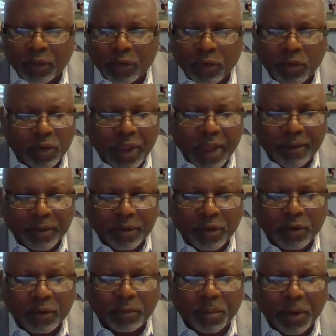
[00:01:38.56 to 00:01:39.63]
you only have a
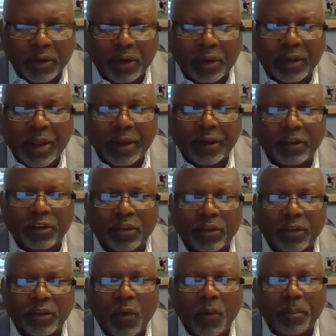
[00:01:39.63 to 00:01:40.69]
certain period of time that you
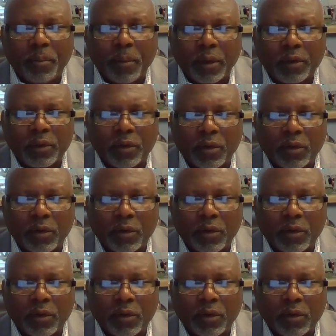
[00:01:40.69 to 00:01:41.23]
can open,